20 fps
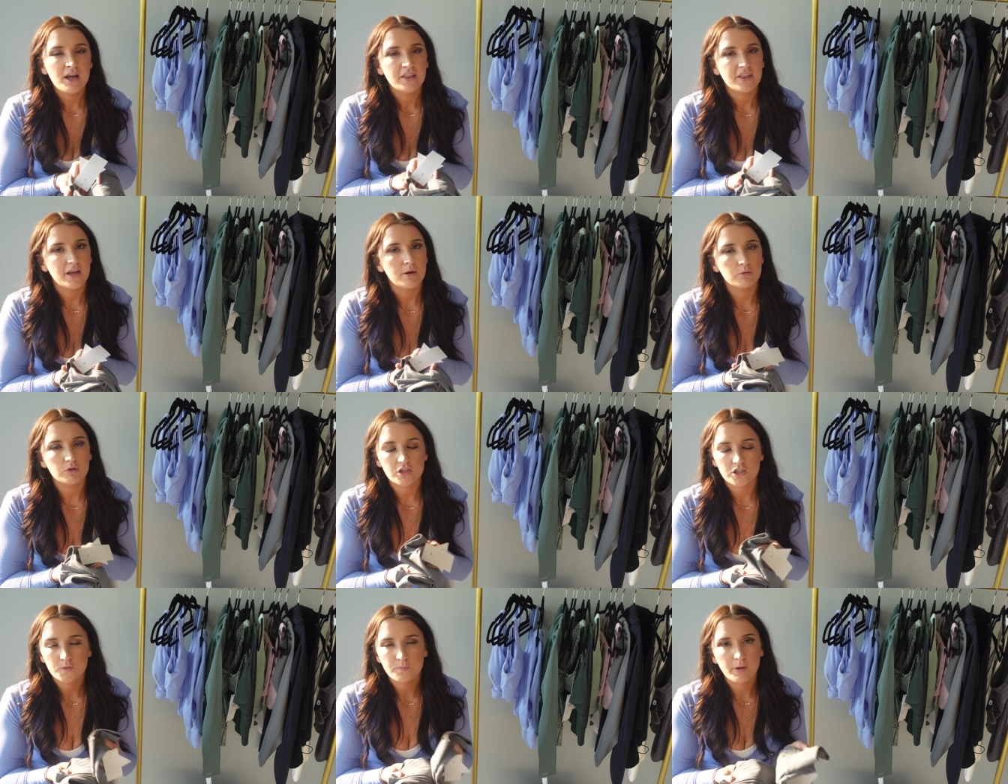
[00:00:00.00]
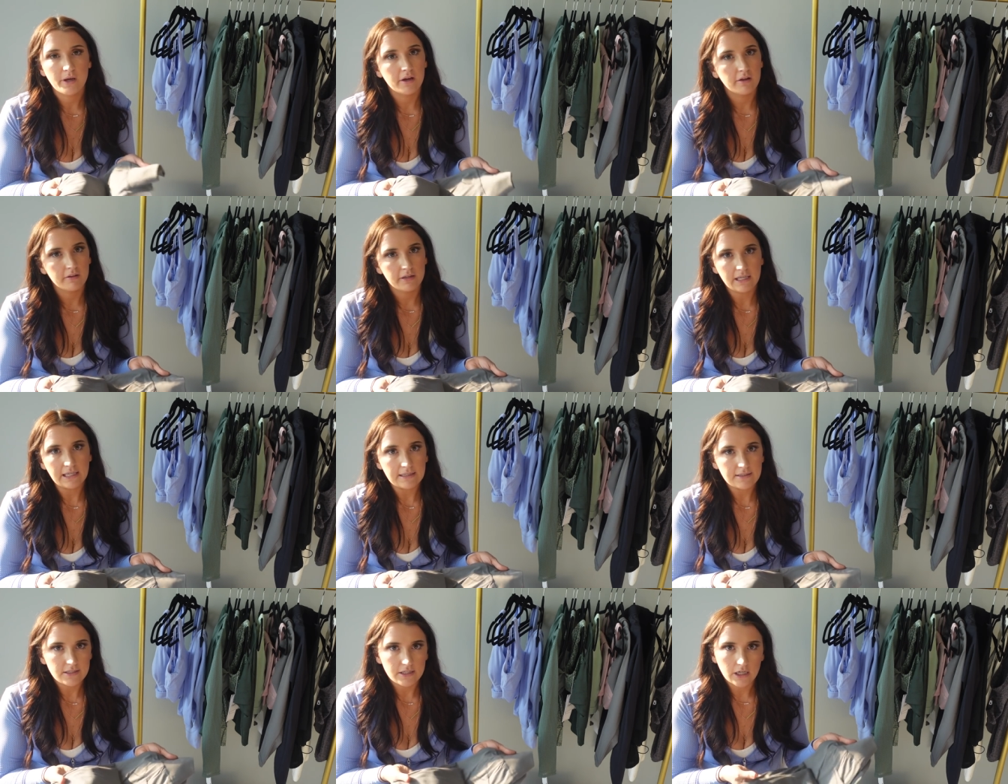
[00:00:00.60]
They will just pill
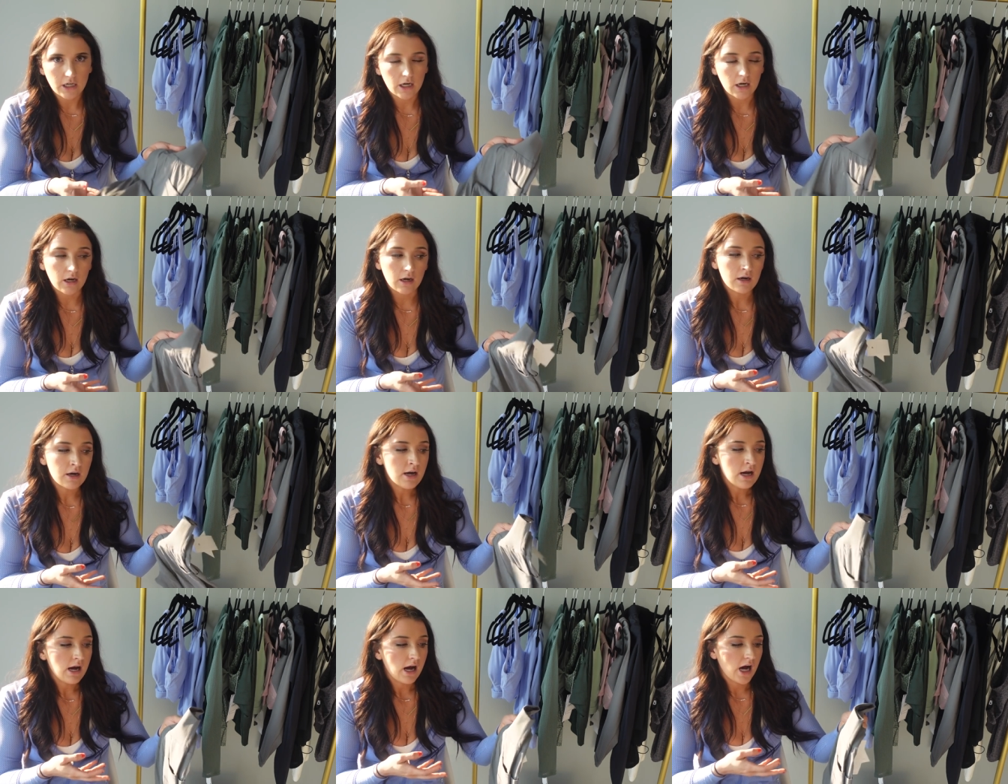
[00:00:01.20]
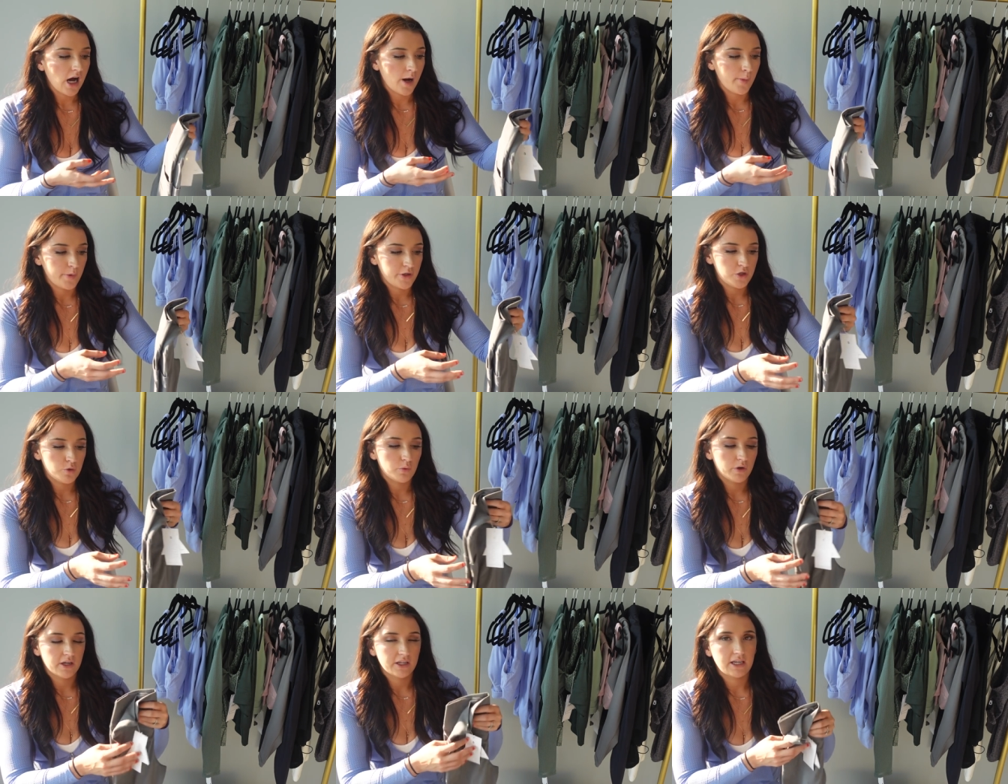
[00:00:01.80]
easier,
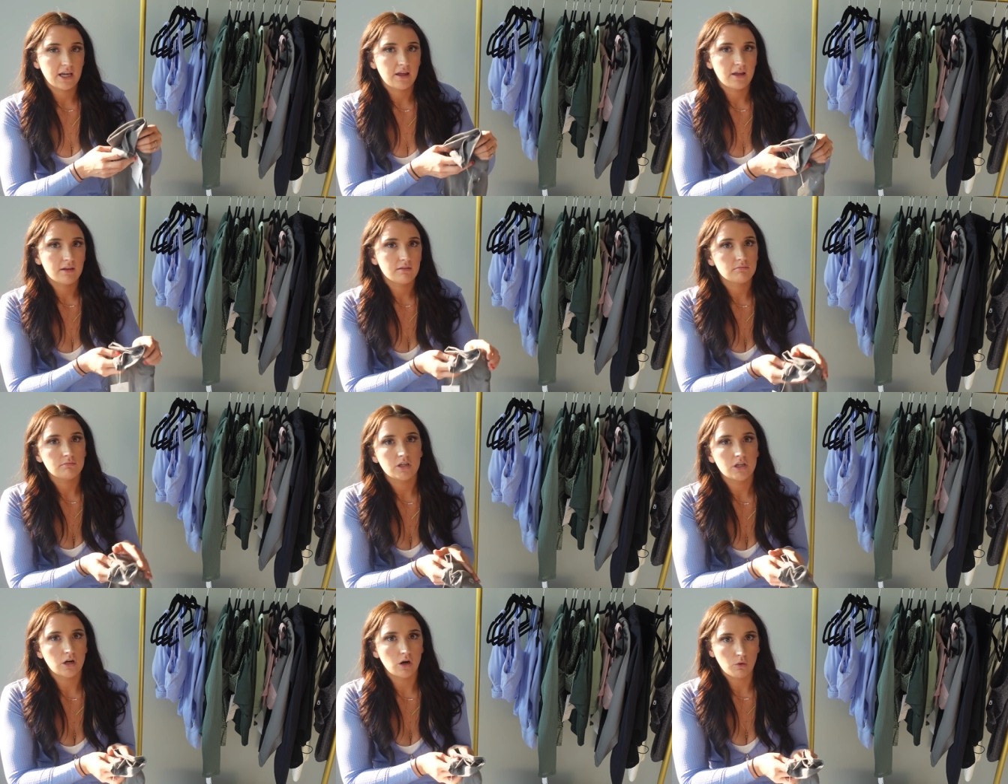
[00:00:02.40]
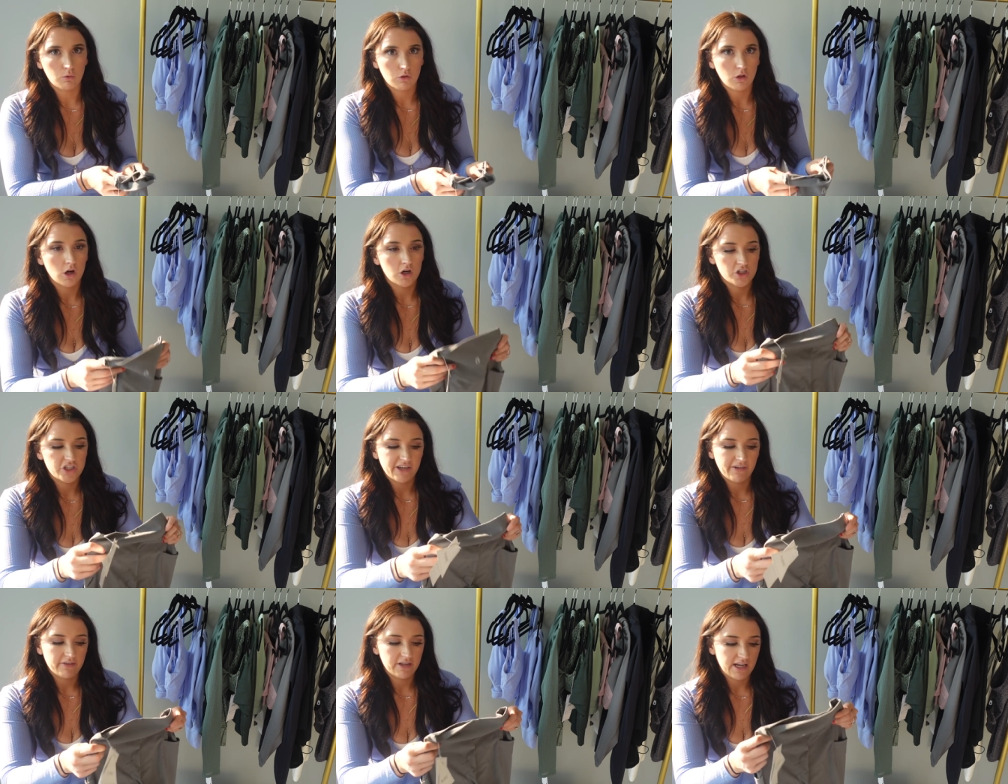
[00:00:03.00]
and you want to get, you know,
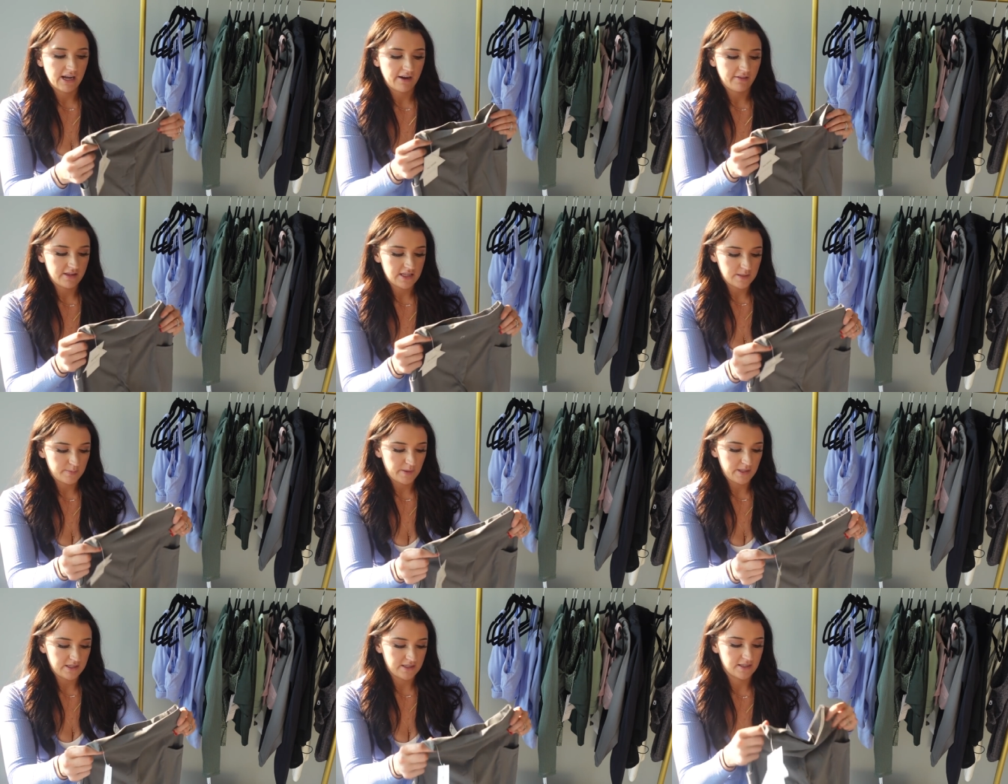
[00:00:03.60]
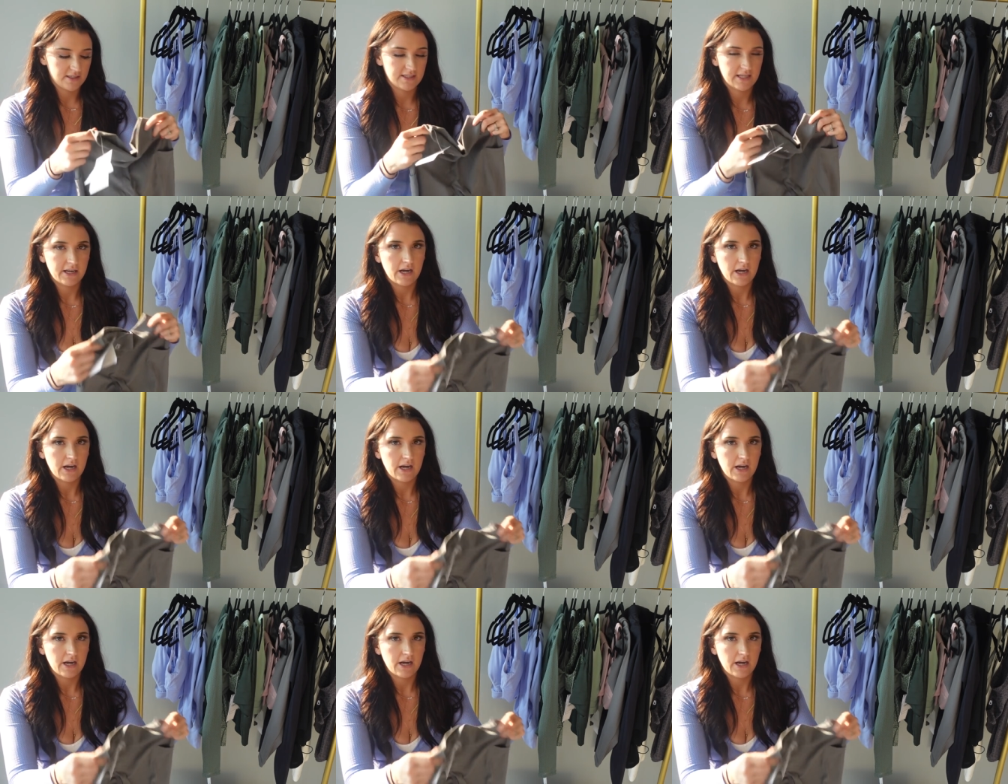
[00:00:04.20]
longevity out of these pieces.